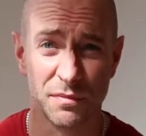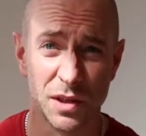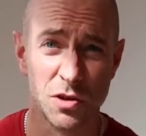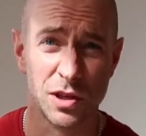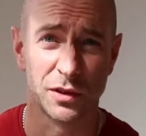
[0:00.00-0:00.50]

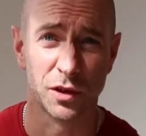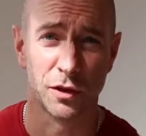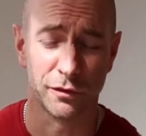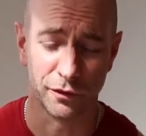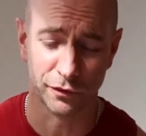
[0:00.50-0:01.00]
Usually I do
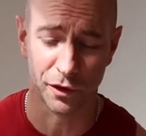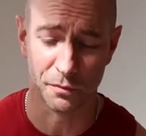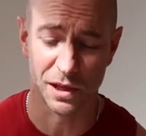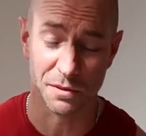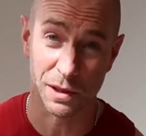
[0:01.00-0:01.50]
it for 5
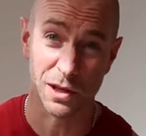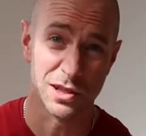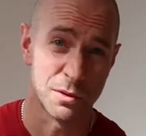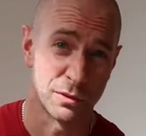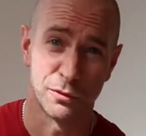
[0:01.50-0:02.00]
minutes. Because
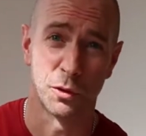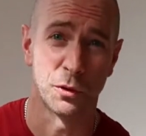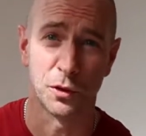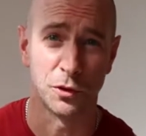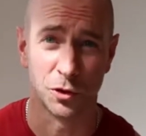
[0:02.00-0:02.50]
there was four, I
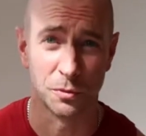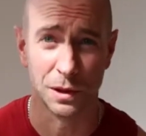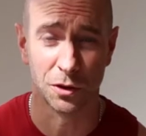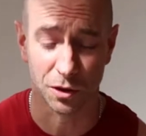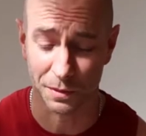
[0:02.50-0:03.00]
thought I'd do it a
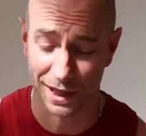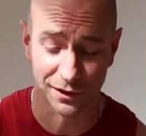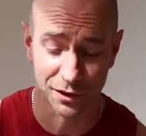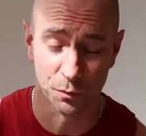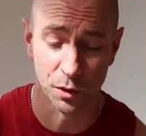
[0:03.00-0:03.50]
bit longer, but that
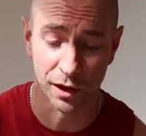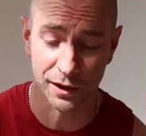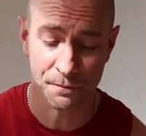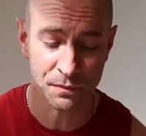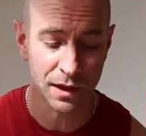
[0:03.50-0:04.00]
didn't work.